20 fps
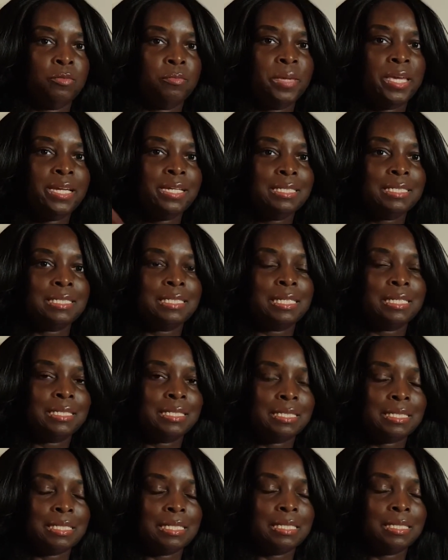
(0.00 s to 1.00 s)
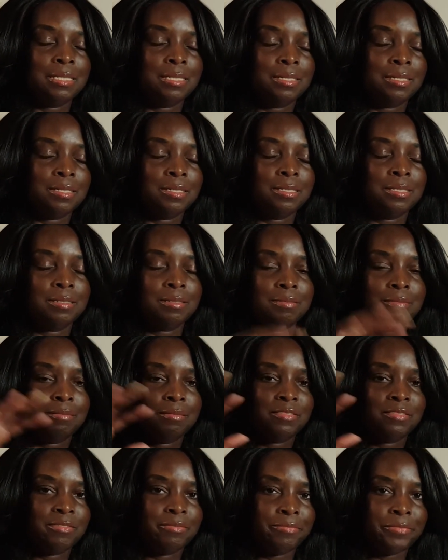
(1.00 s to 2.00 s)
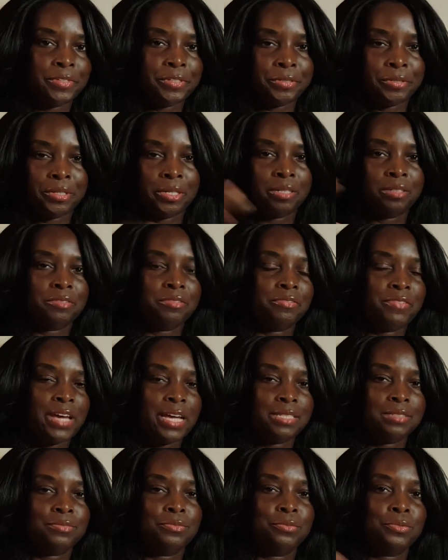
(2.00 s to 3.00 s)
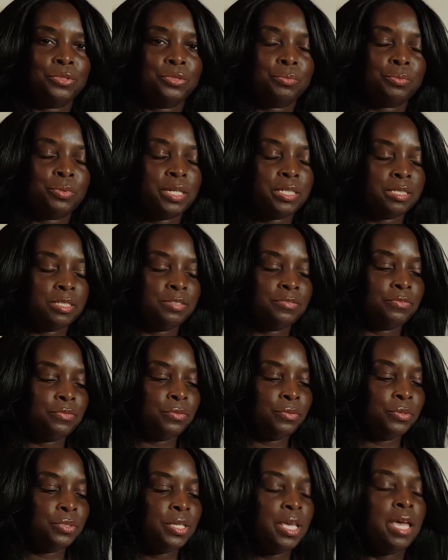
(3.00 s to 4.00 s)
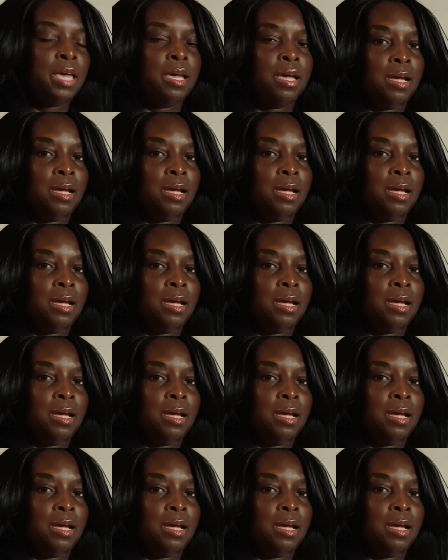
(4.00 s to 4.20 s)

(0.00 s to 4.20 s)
Omega-6 is in the, you know, a lot of the fast foods, processed foods.